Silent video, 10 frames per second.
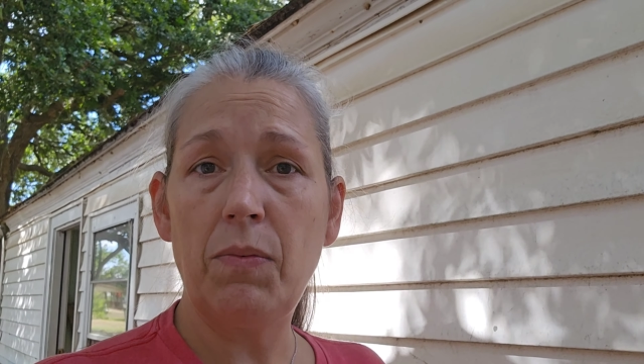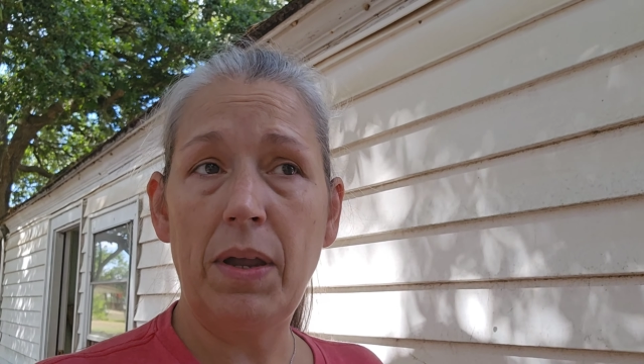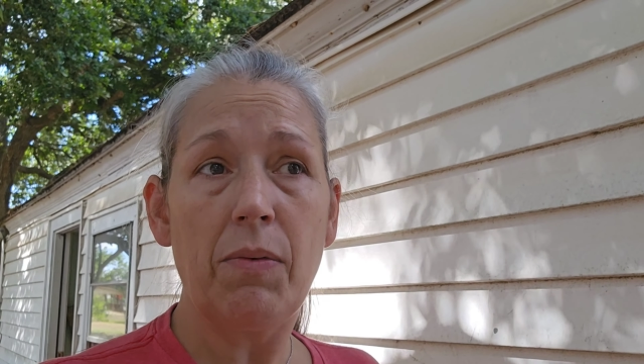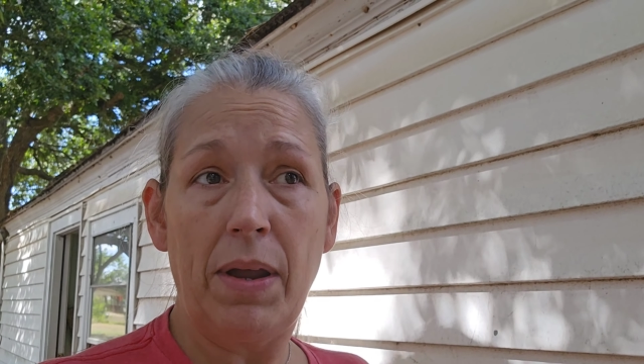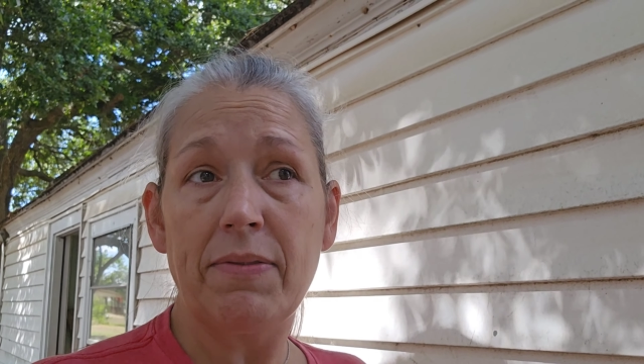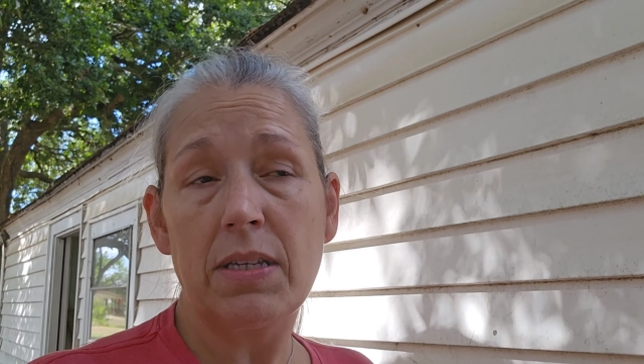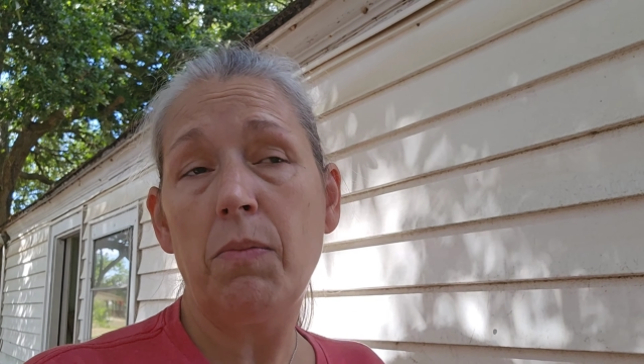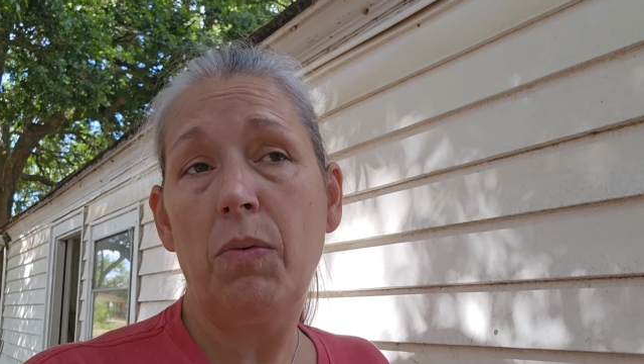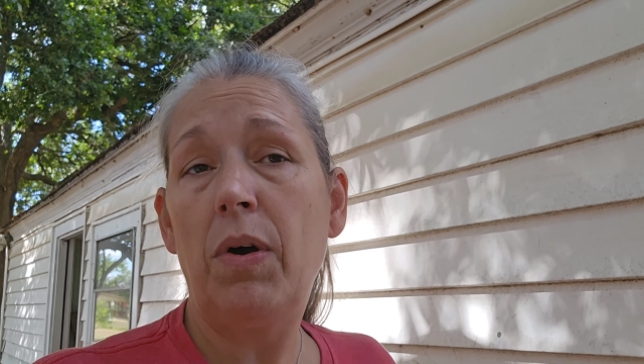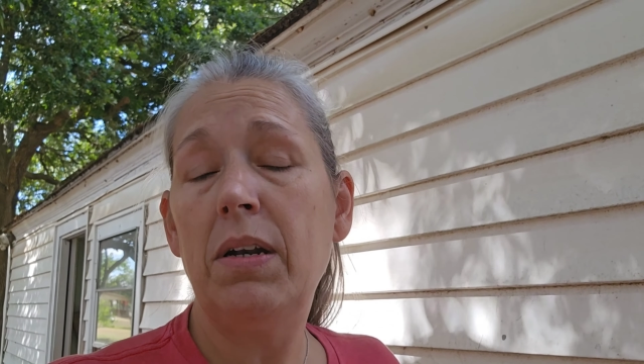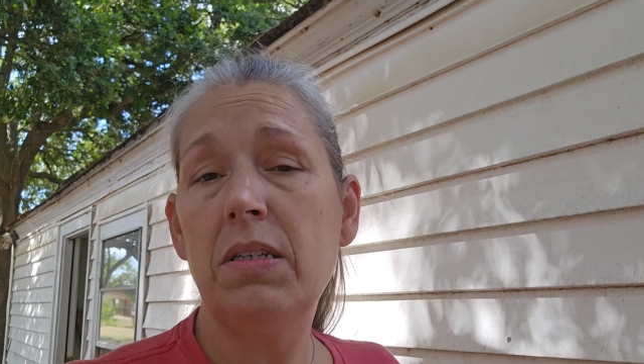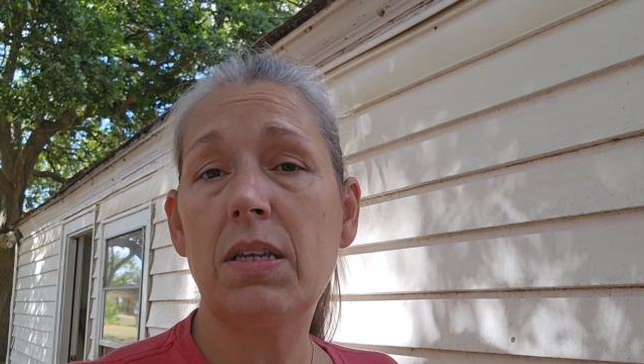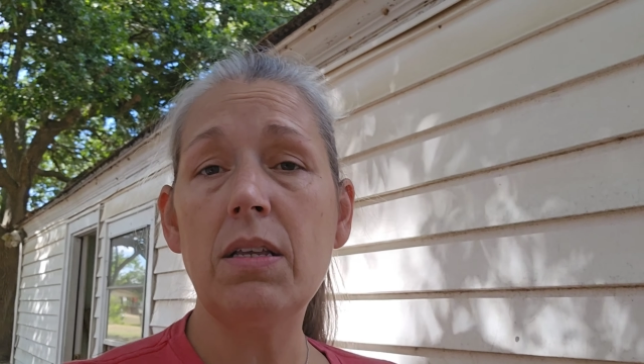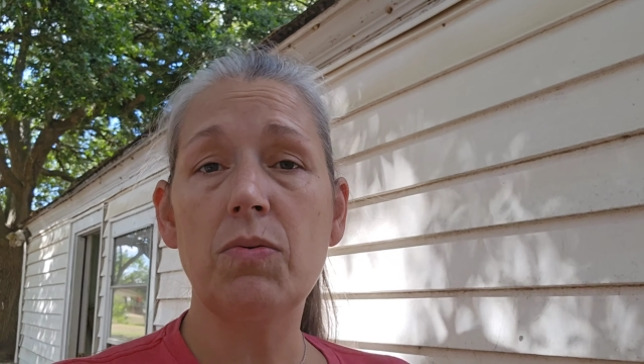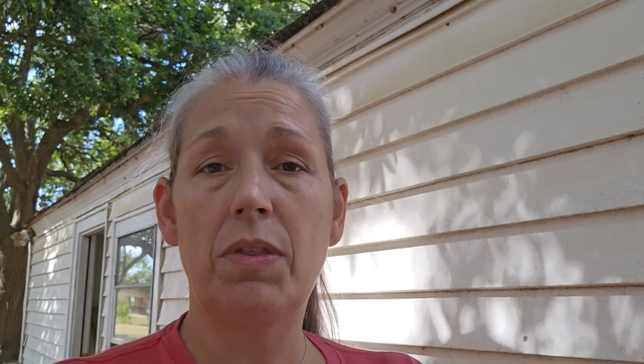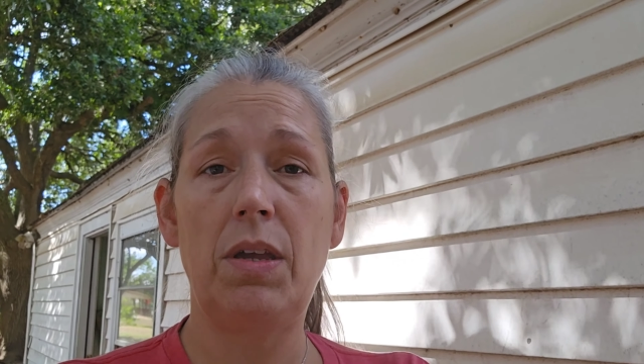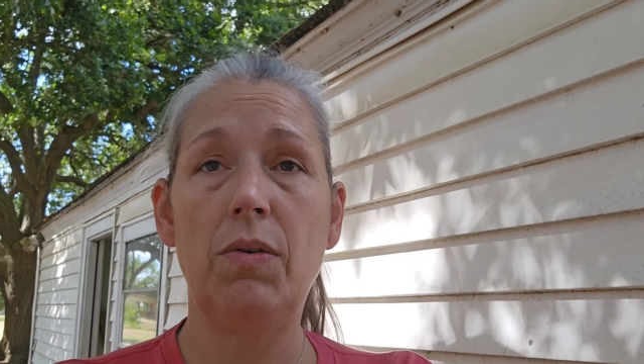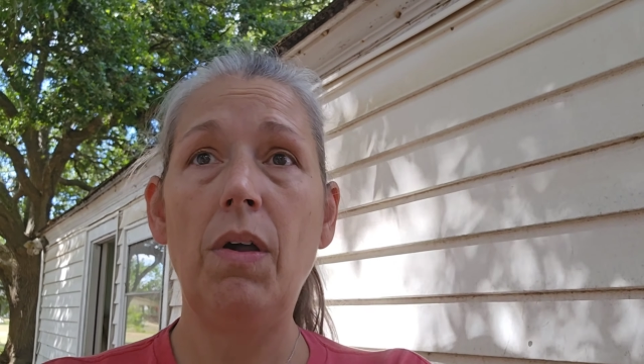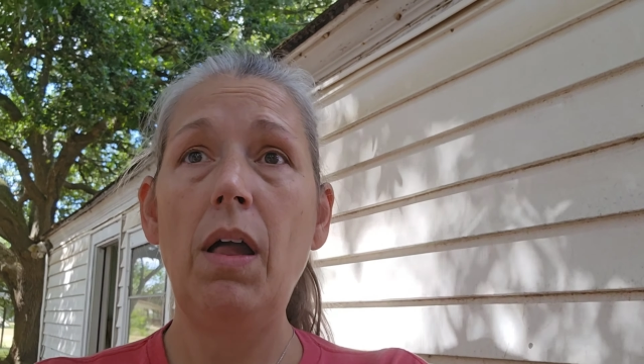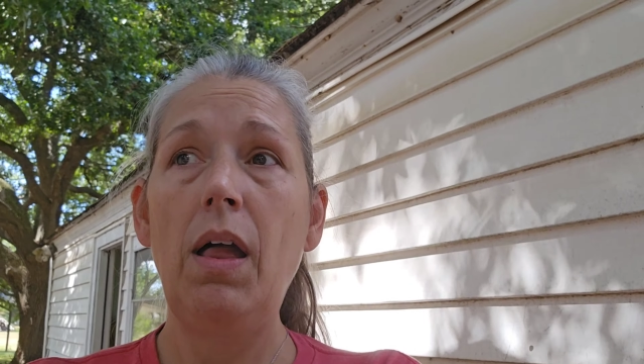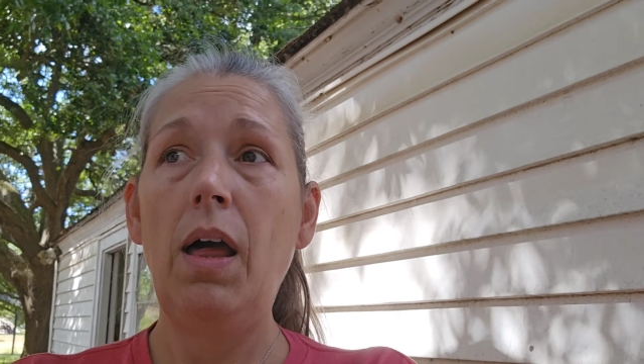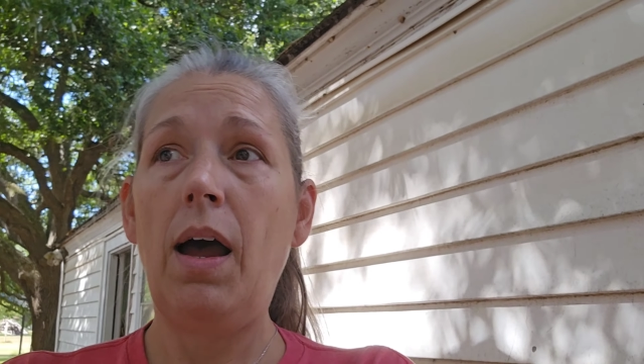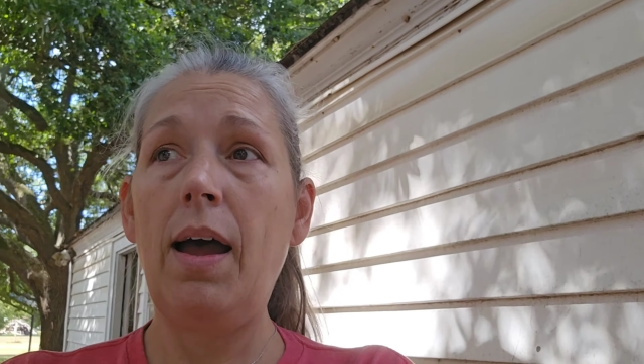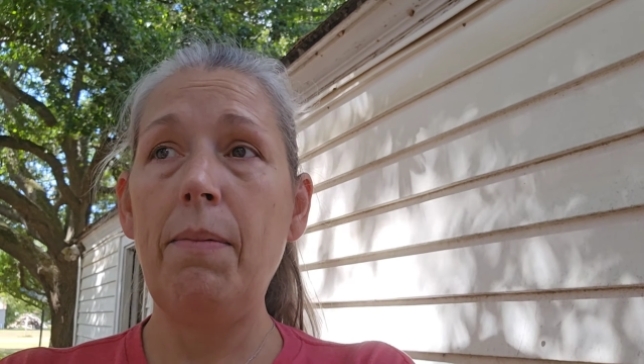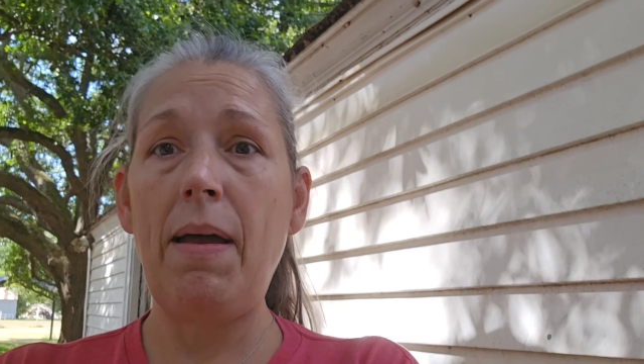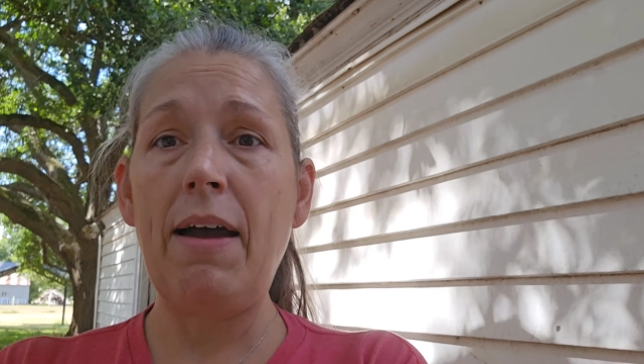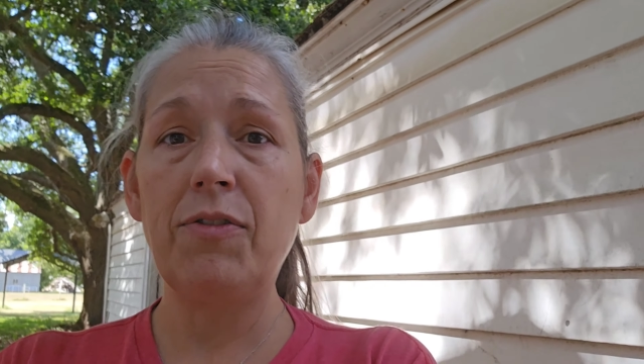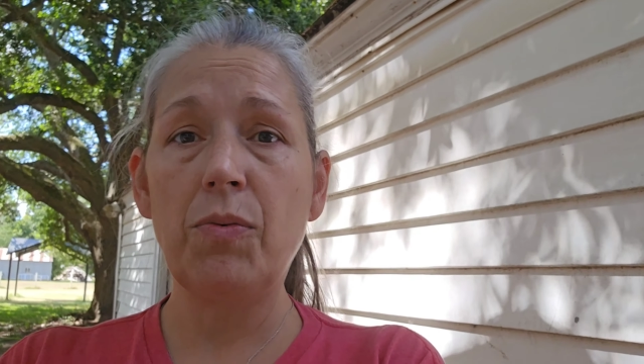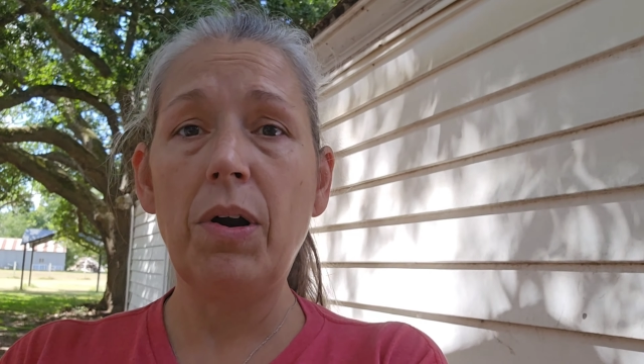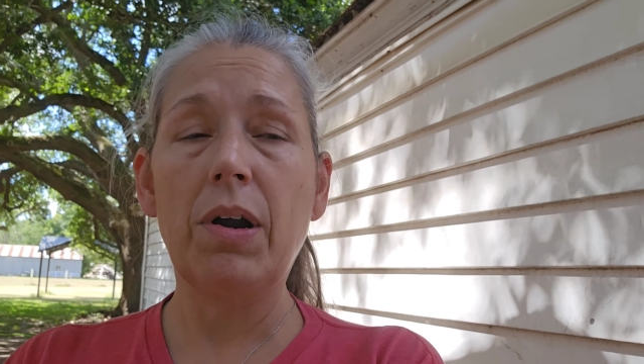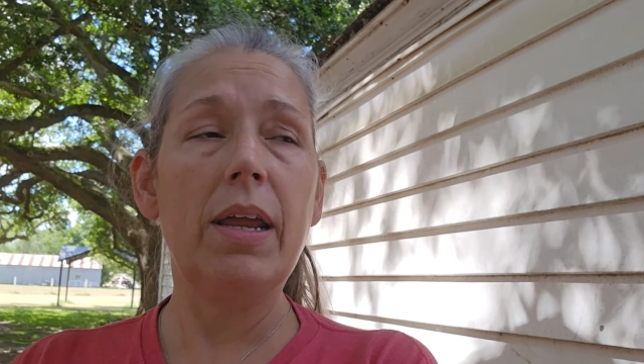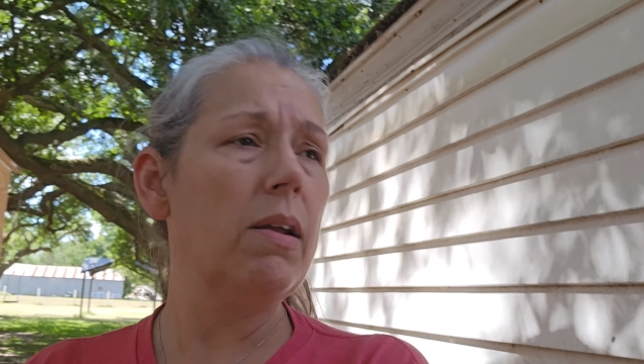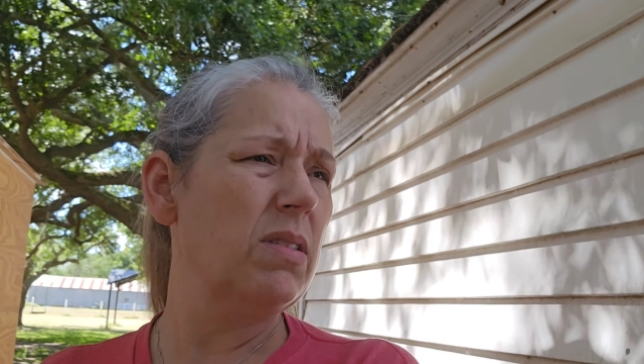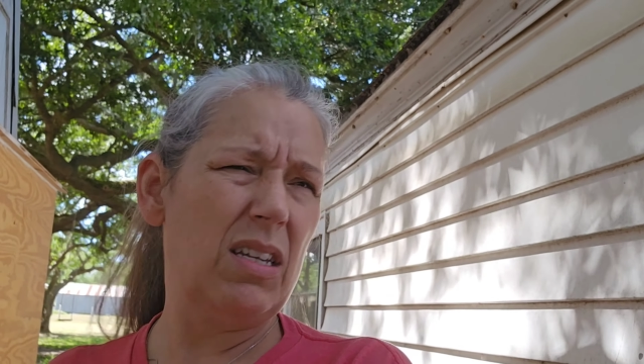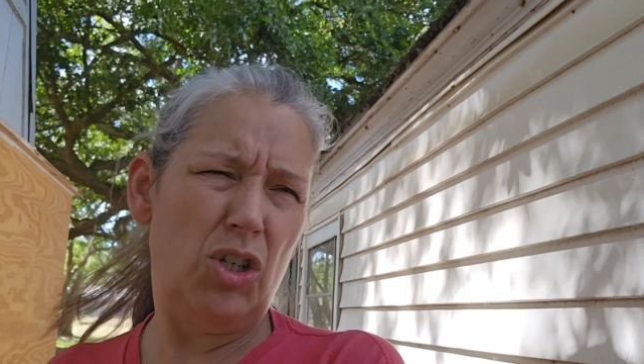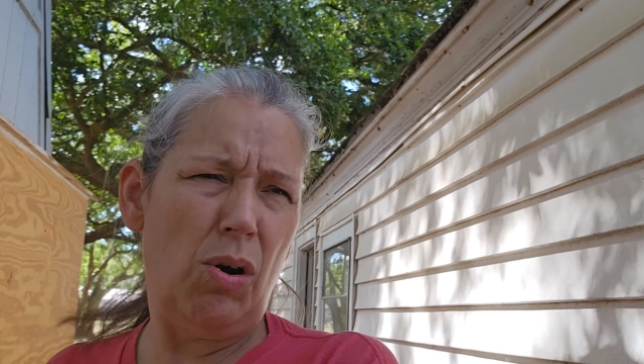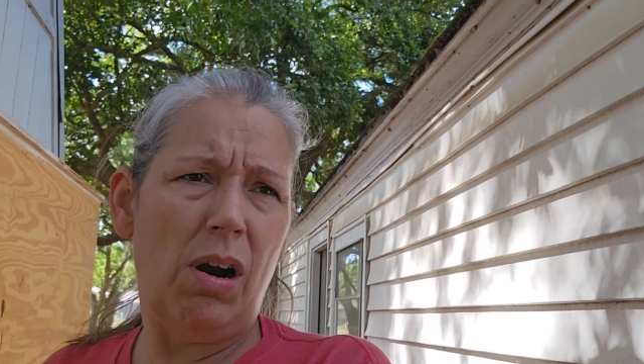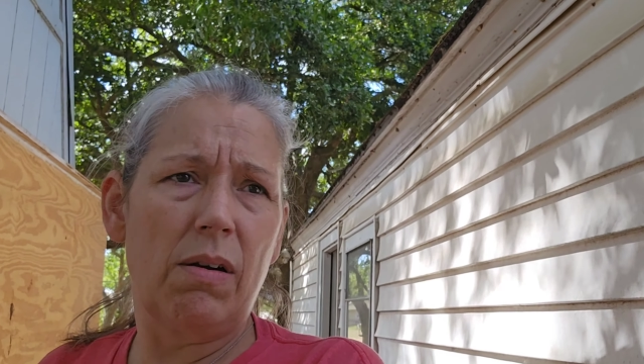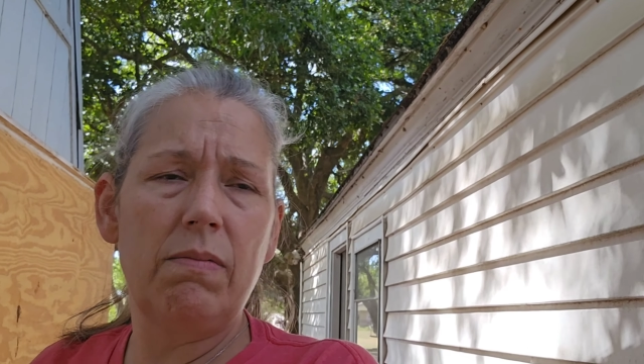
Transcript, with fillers: We, we have something we want to discuss with you um, after work. And I was like, sure.